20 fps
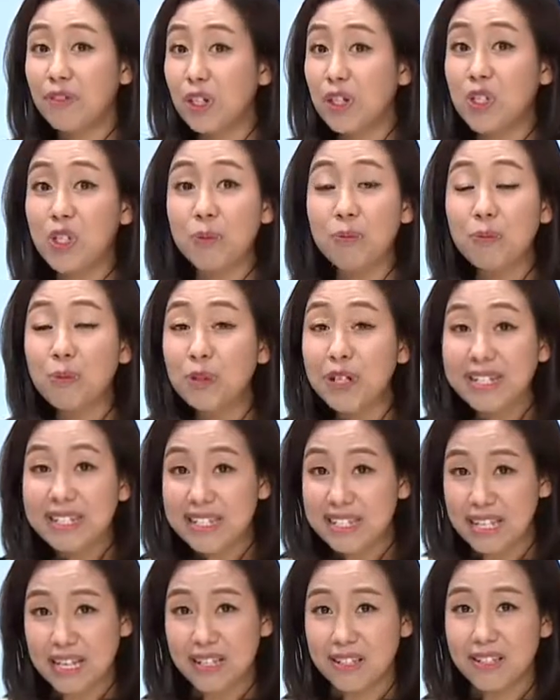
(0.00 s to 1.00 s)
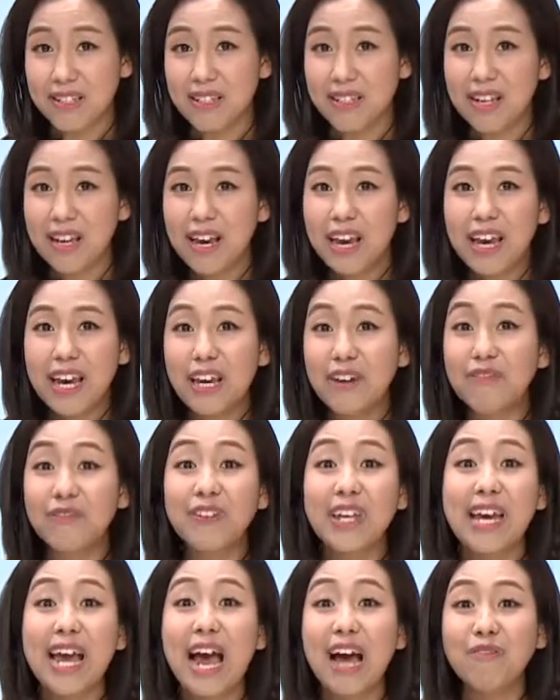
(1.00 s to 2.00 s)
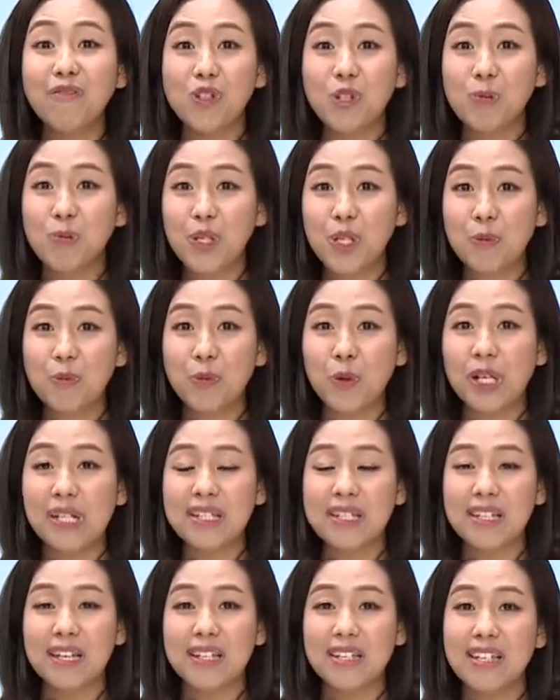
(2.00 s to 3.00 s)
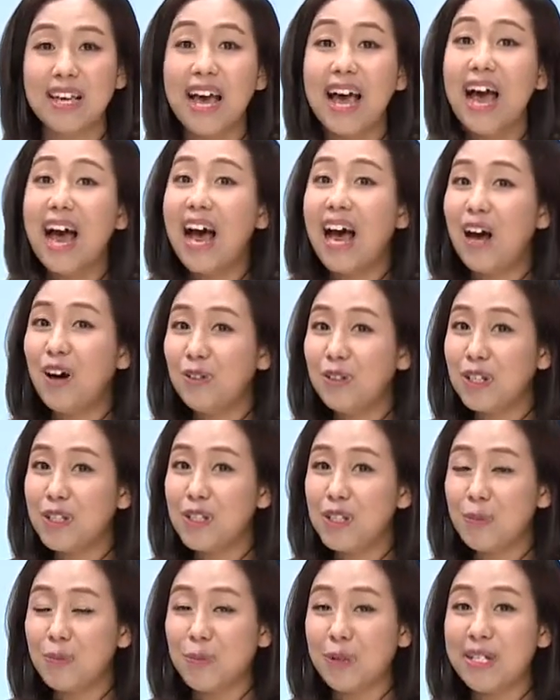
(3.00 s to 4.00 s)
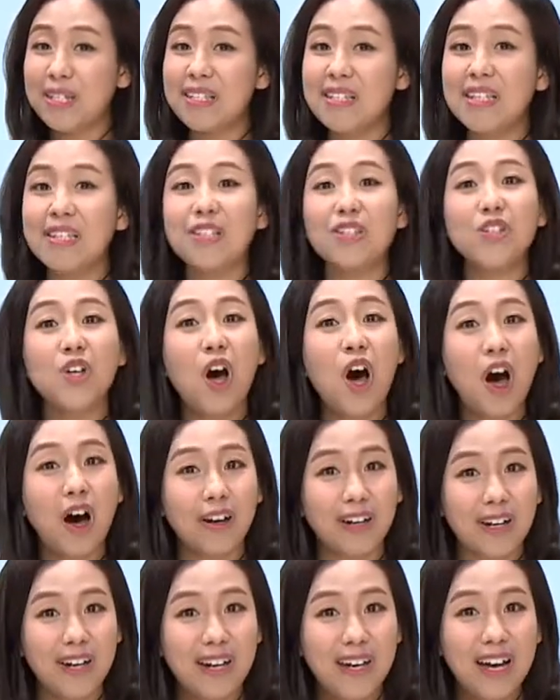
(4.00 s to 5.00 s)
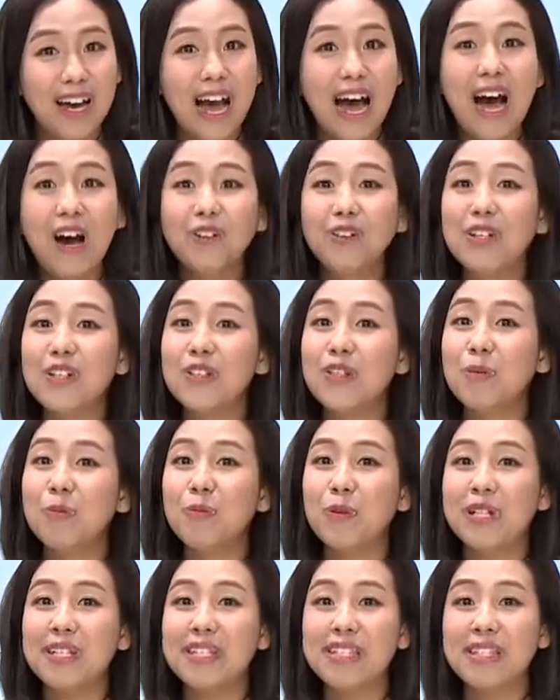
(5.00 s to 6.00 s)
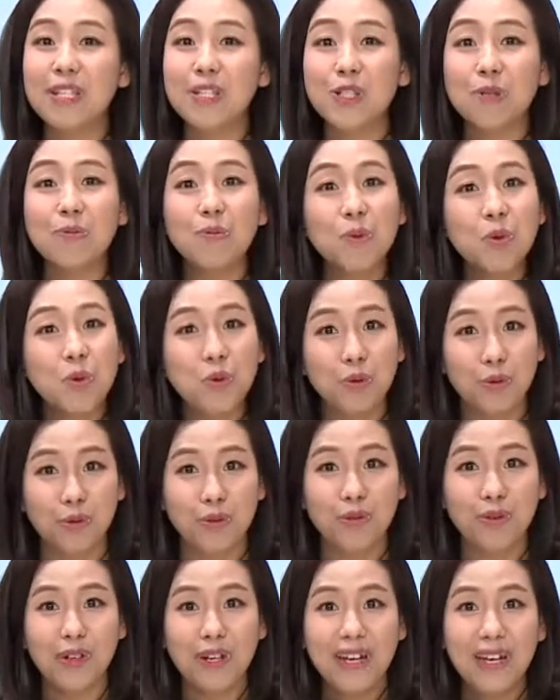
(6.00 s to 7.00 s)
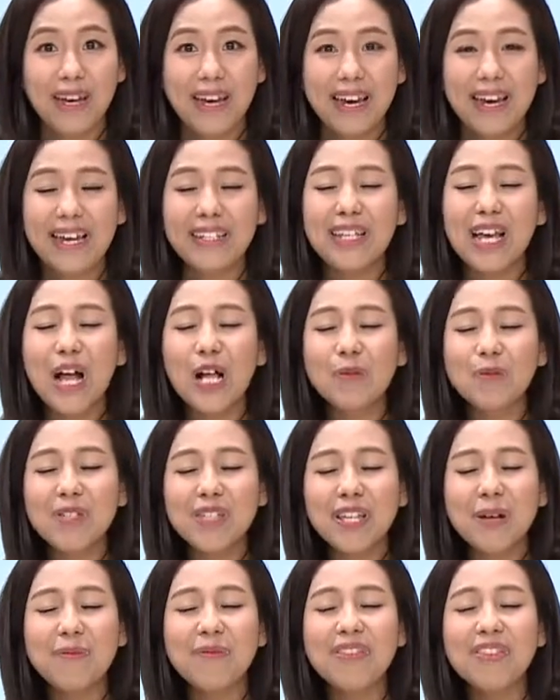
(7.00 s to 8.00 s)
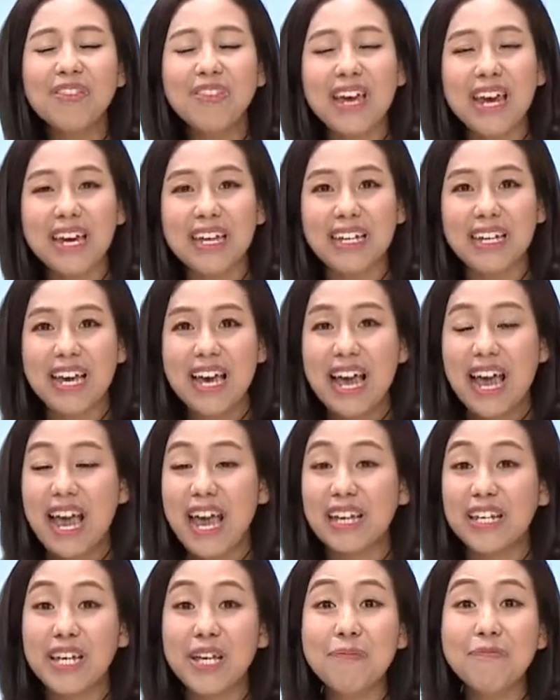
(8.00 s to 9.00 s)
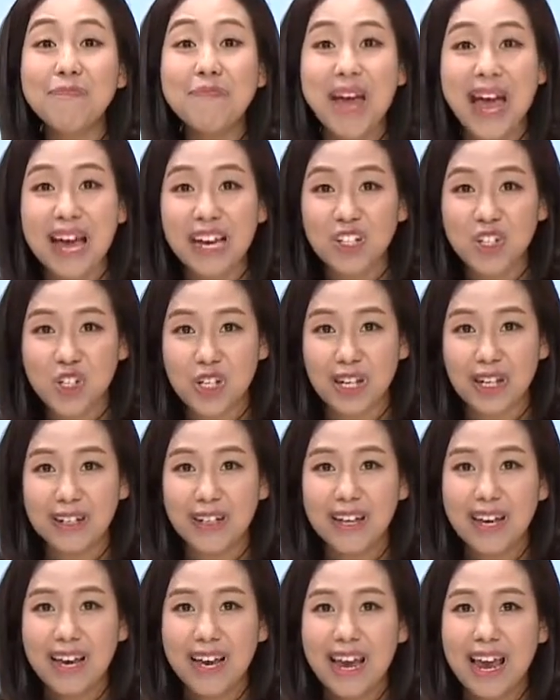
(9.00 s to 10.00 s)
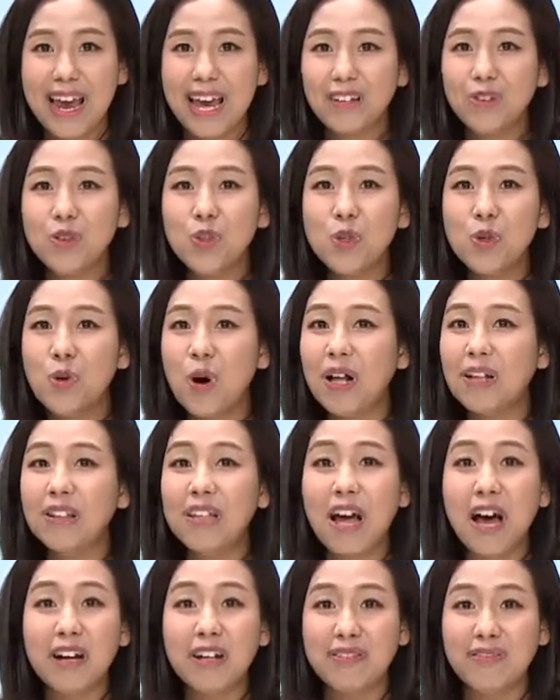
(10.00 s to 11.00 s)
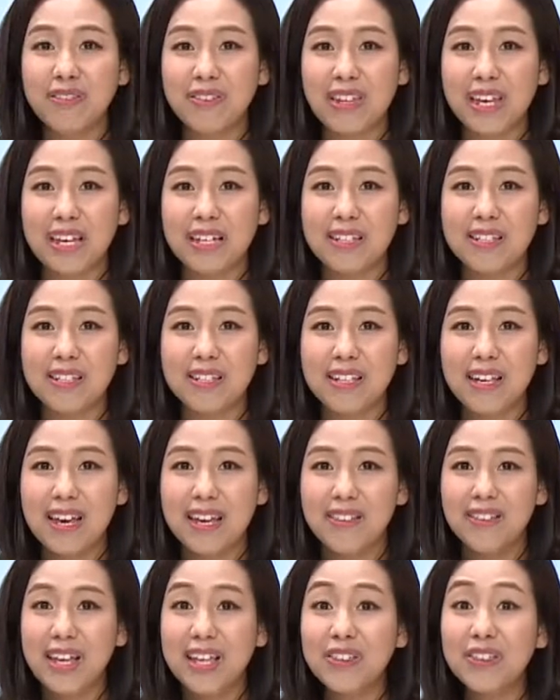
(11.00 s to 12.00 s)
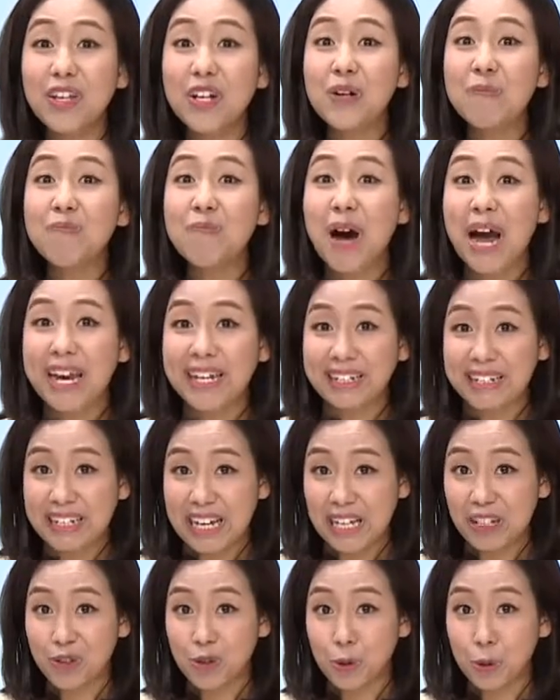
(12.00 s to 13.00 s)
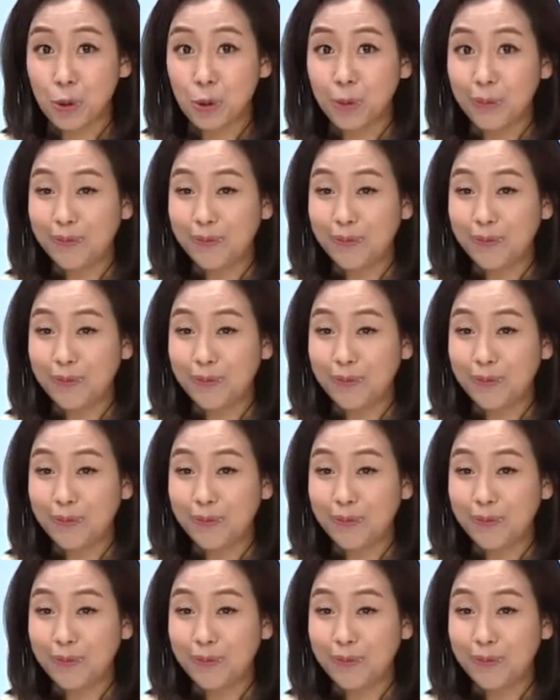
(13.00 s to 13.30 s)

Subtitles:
a princess, if they have to be a princess, how does the princess talk? How does the princess move? It helps them think and imagine and do a lot of things that their mind can do.